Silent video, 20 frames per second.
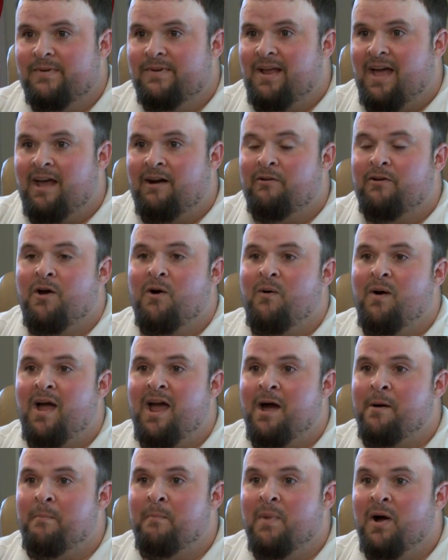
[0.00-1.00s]
I don't know
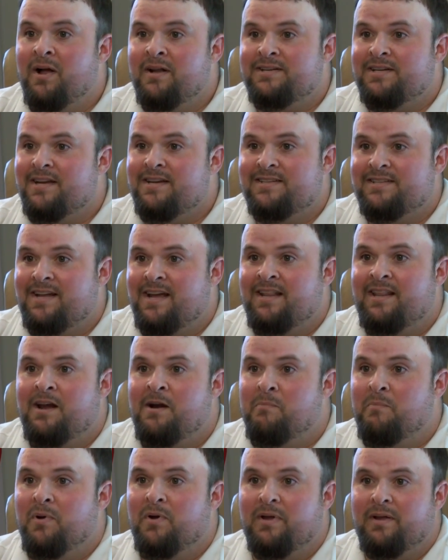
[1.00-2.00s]
how much he stayed
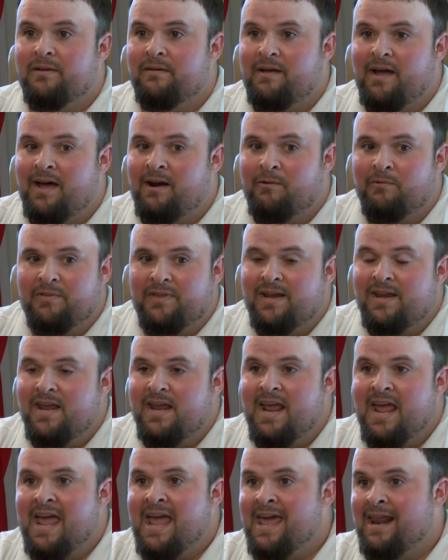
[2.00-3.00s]
there, but I don't think
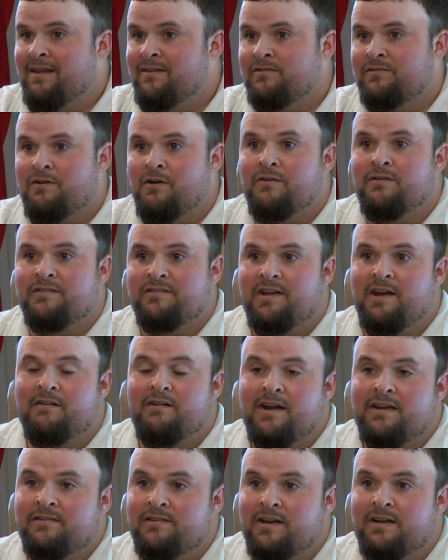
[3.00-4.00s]
he had a certain set
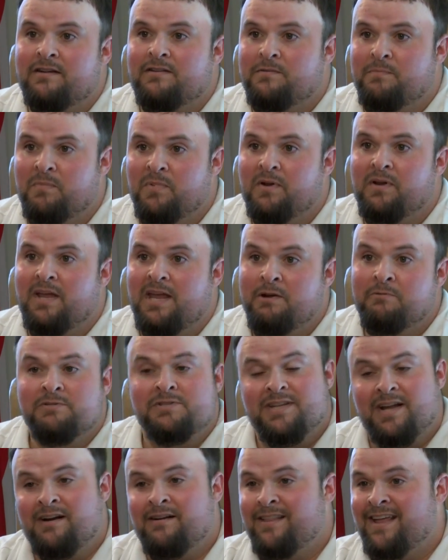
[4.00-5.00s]
residence. But he
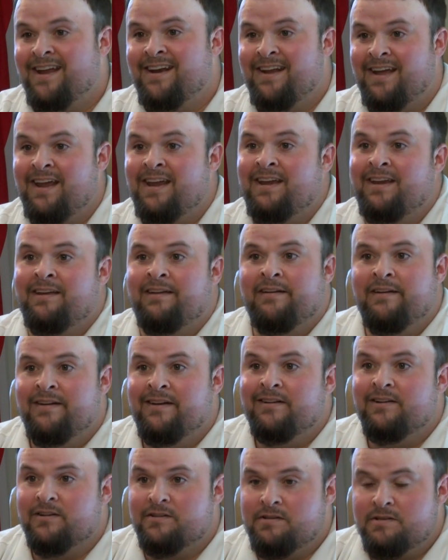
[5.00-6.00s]
was there that day
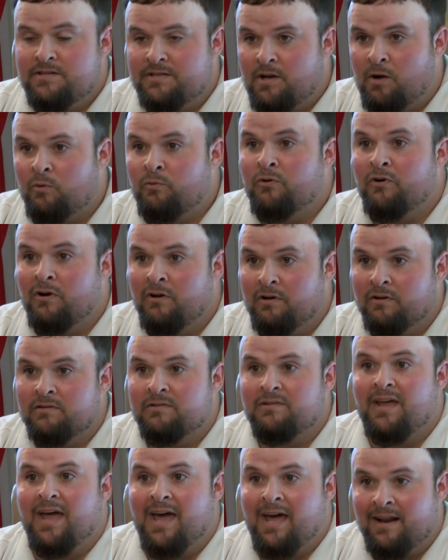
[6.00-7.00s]
because he sold
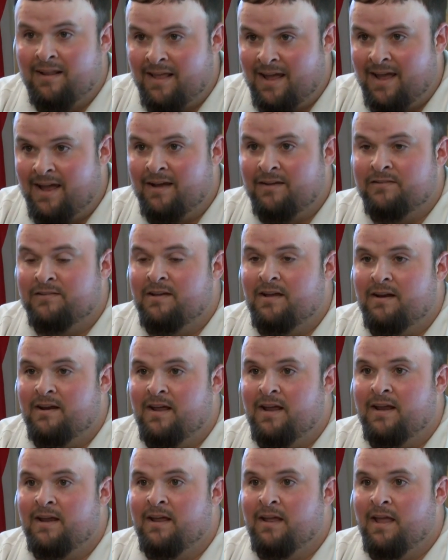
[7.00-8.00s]
drugs out of that house that
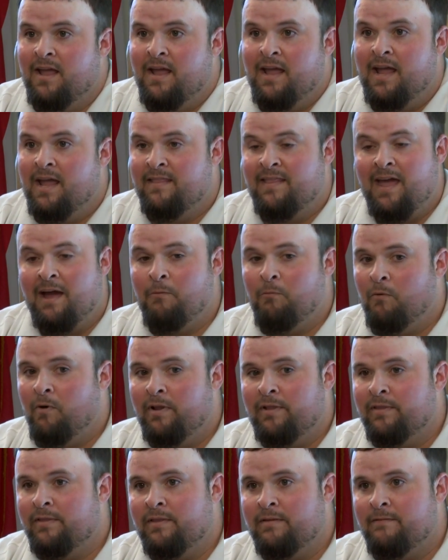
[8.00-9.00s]
day. And that
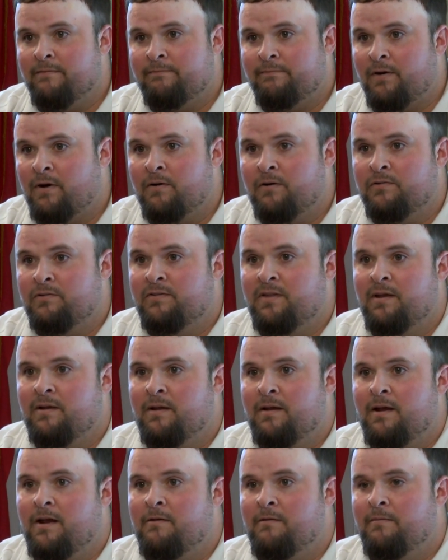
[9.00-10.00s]
wasn't the first,
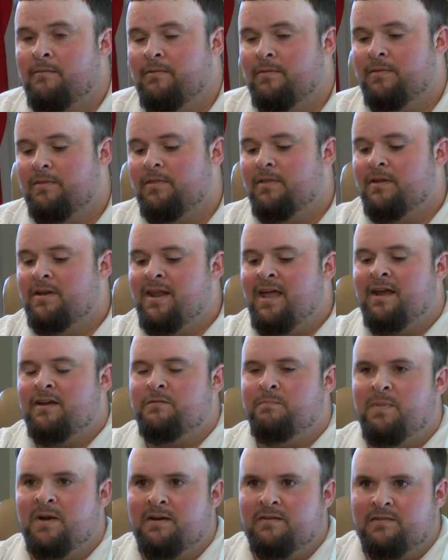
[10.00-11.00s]
the
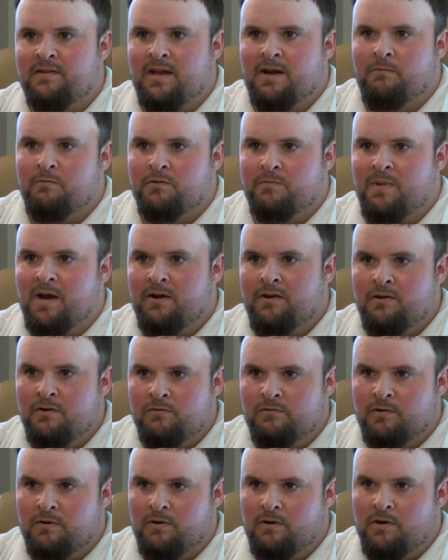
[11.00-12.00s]
next biggest thing was about
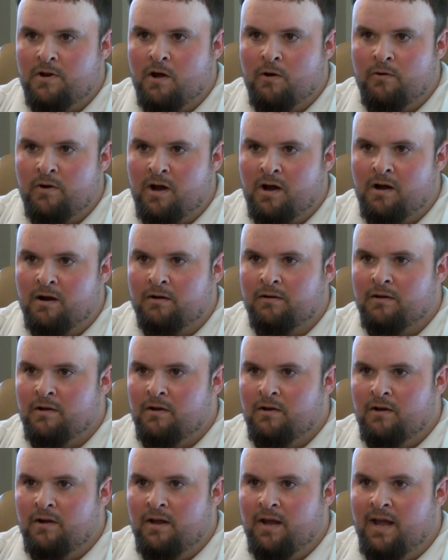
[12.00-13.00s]
using no knock
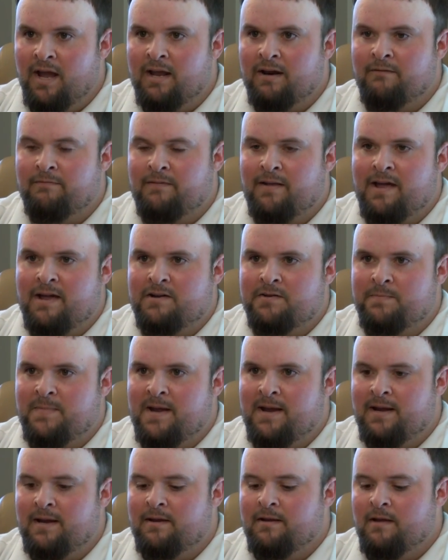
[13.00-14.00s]
and a
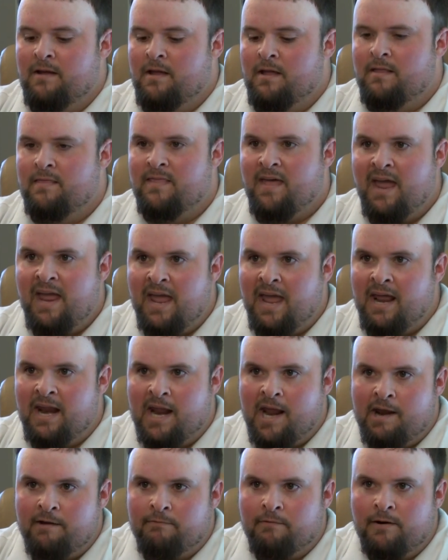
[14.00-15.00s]
flashbang. They had
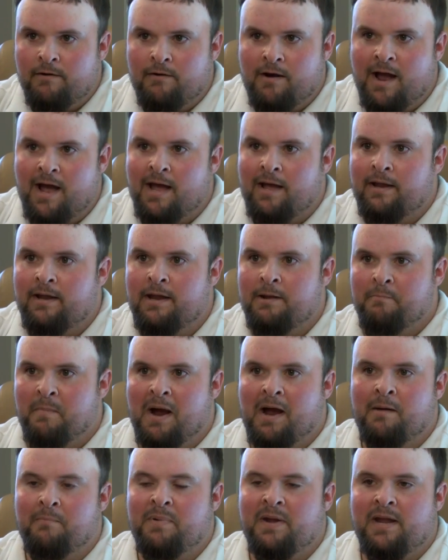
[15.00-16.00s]
every right, in
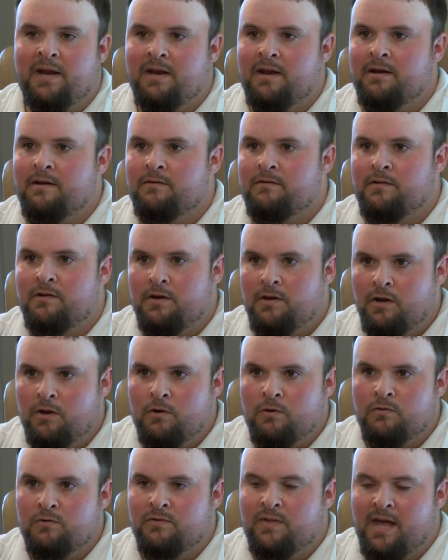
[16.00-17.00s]
my opinion, to
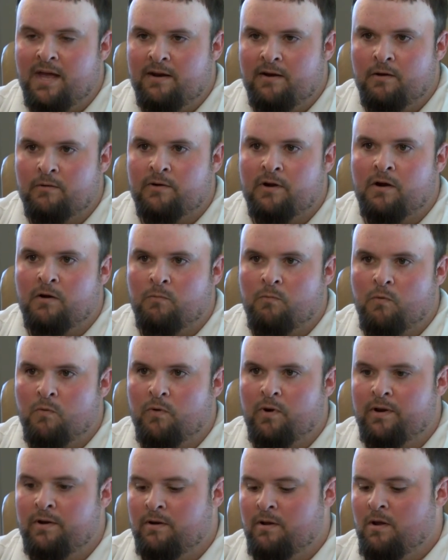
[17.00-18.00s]
use that no knock
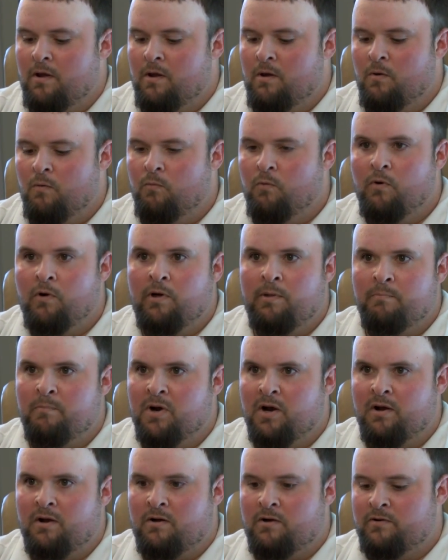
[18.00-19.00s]
warrant. One,
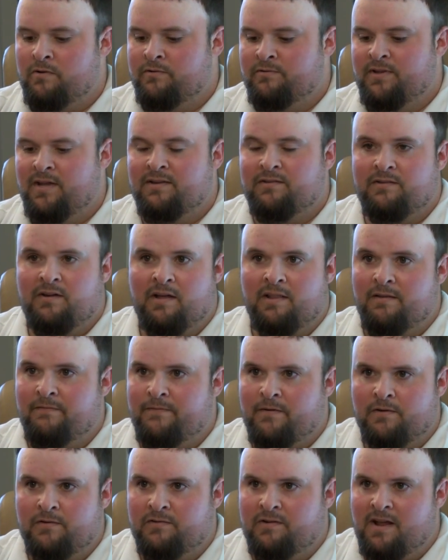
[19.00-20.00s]
because that's not the
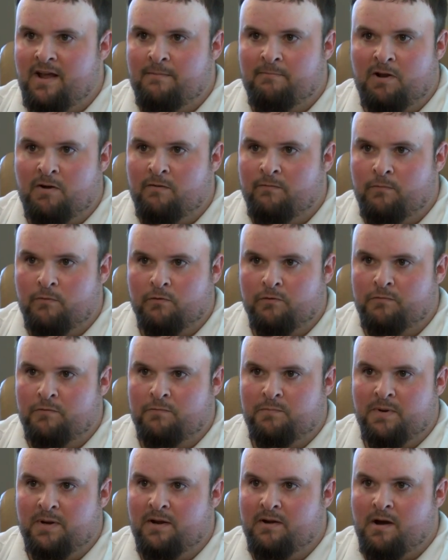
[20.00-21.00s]
first time law
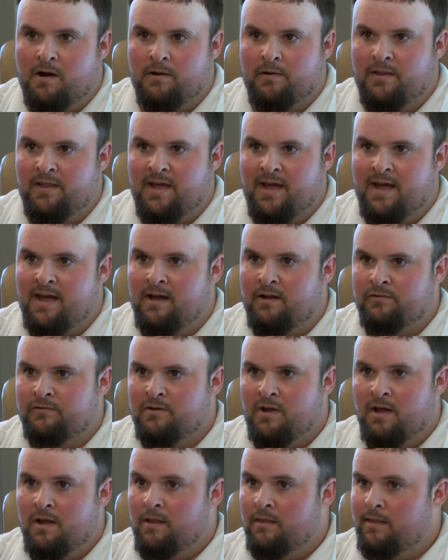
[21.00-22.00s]
enforcement's been called to that
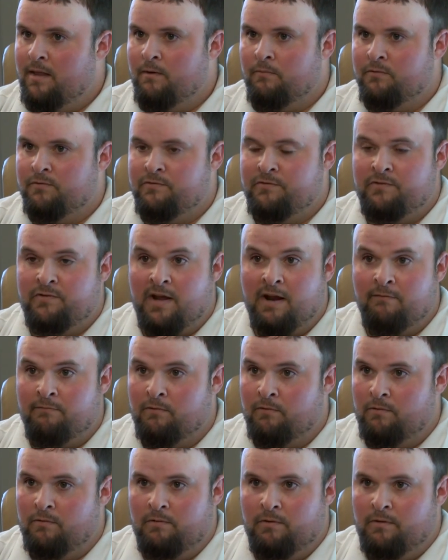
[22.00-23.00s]
house. There were
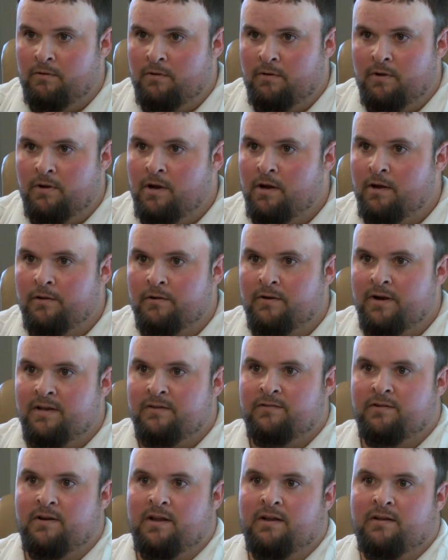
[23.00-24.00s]
several other
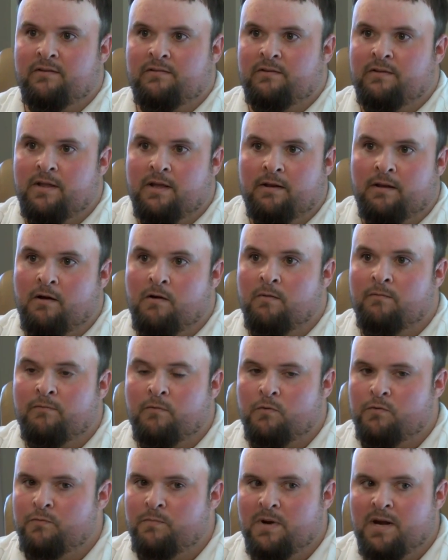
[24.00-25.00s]
incidents that law
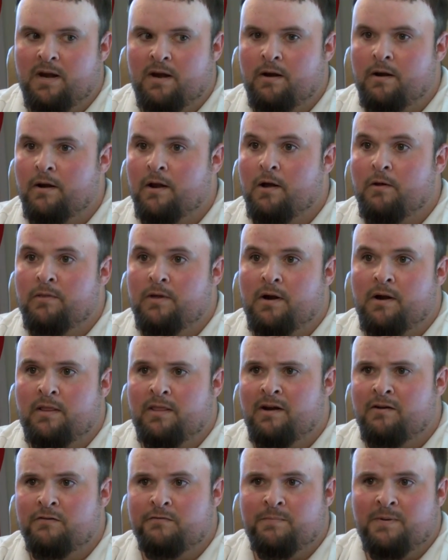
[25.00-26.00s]
enforcement needed to go there.
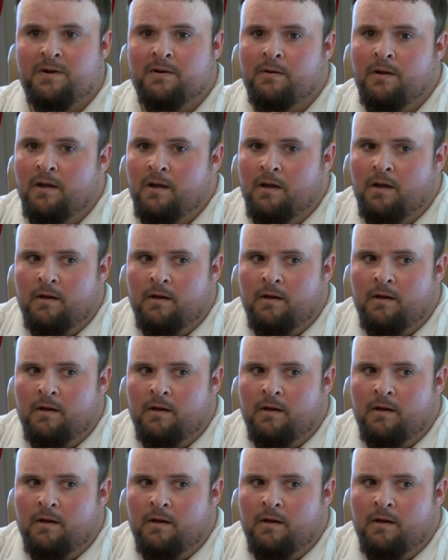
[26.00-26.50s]
And there's been